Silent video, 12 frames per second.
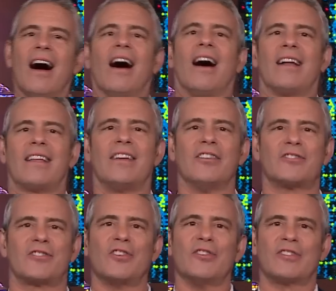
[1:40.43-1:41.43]
uh,
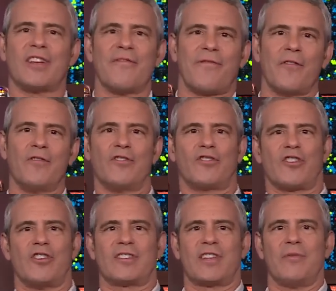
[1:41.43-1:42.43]
here's Susan from New
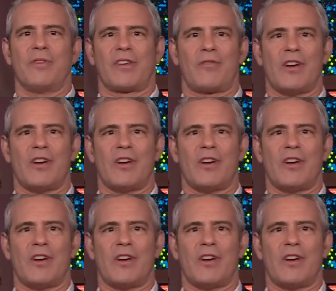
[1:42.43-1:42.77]
Jersey with a